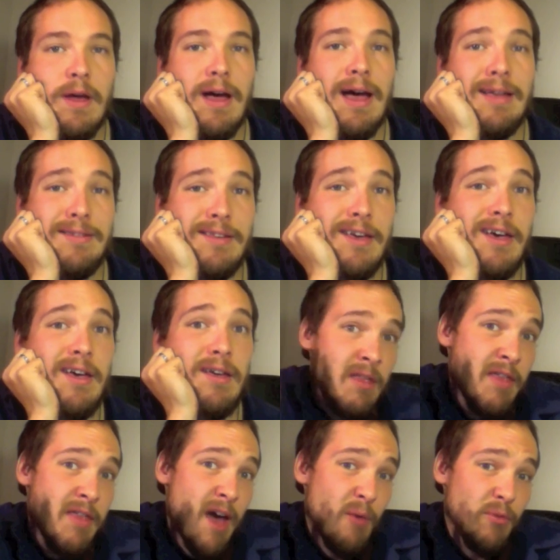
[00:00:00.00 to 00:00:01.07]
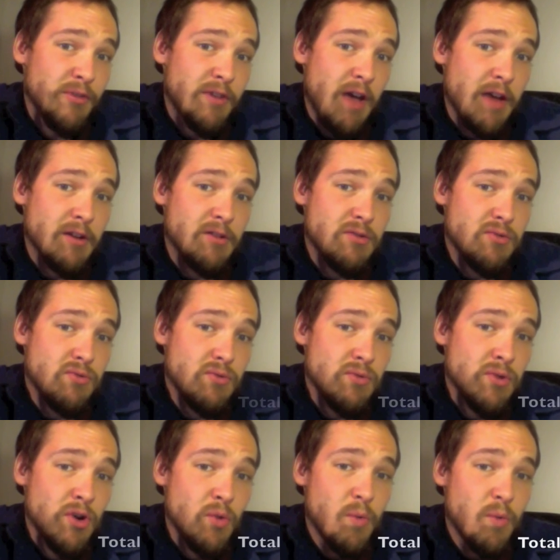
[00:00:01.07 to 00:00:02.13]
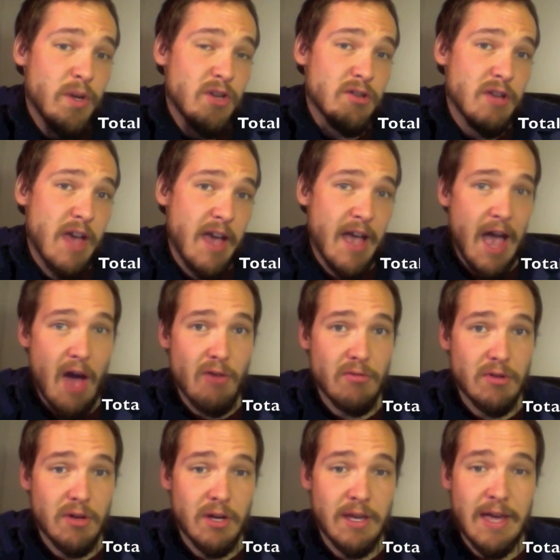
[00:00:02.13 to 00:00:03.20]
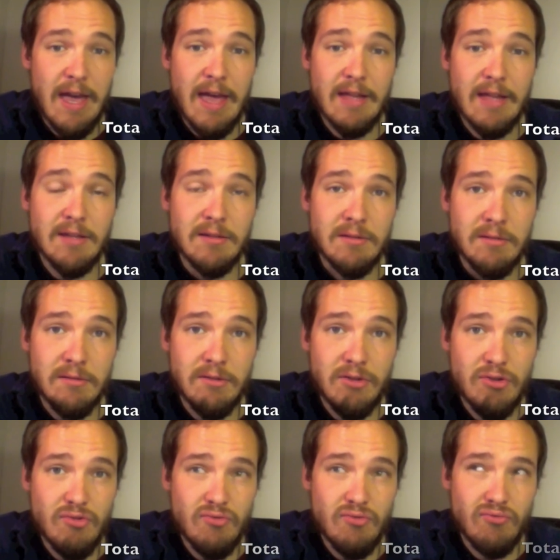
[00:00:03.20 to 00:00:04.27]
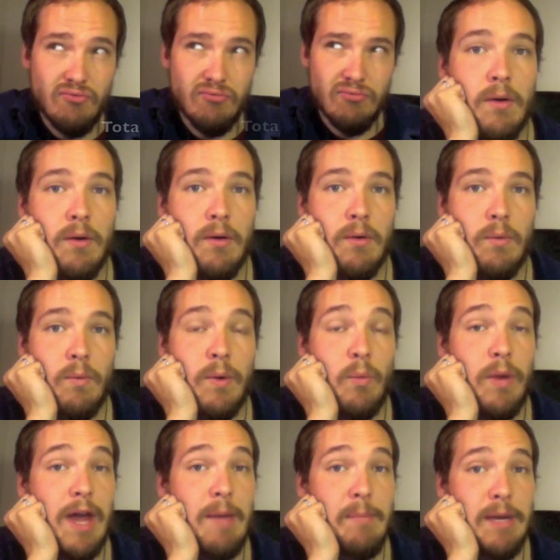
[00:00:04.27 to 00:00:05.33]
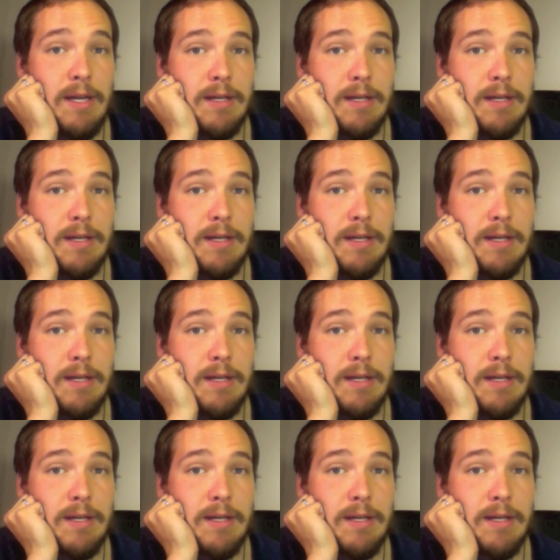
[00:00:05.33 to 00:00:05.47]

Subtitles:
I say, that was kinda cool. We should hang out again soon. When what I mean